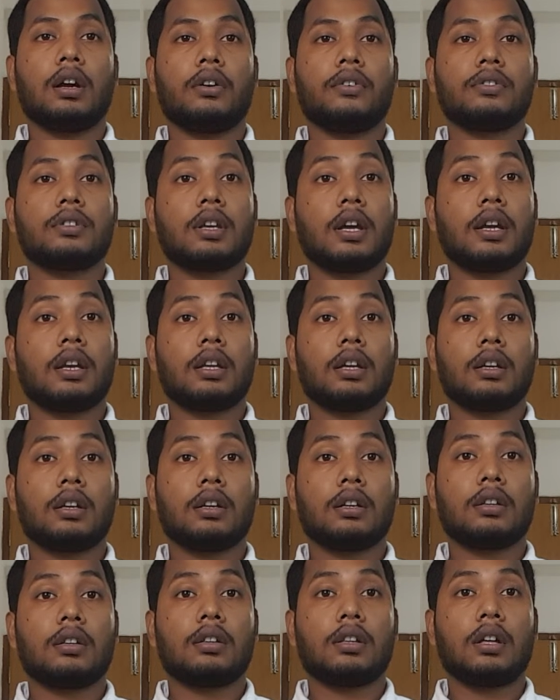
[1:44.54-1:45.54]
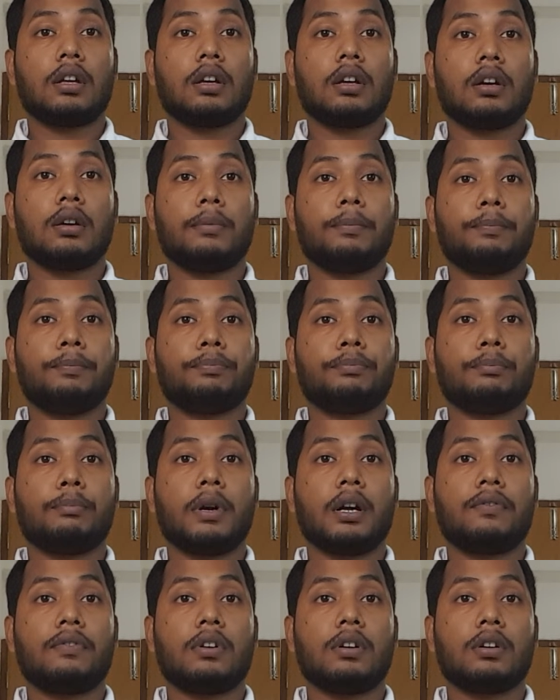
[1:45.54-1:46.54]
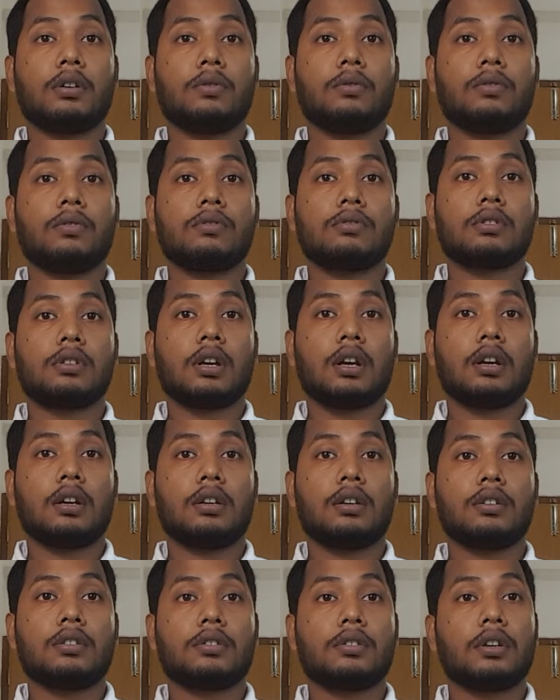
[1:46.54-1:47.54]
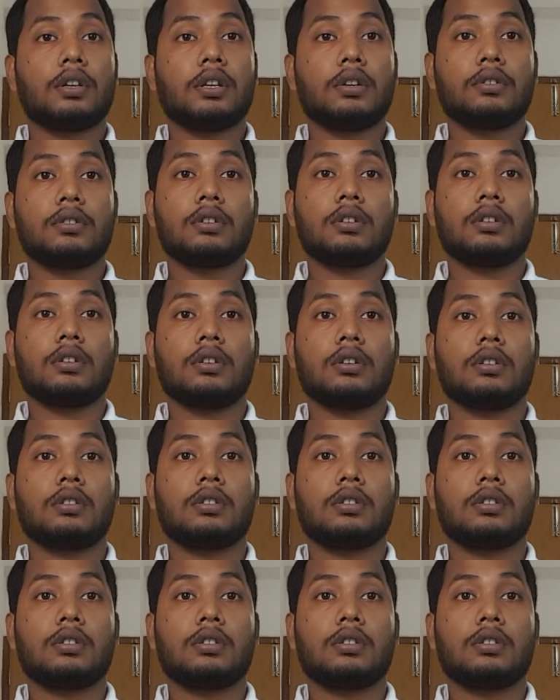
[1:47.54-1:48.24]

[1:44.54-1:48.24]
deciding the preferred course and institution,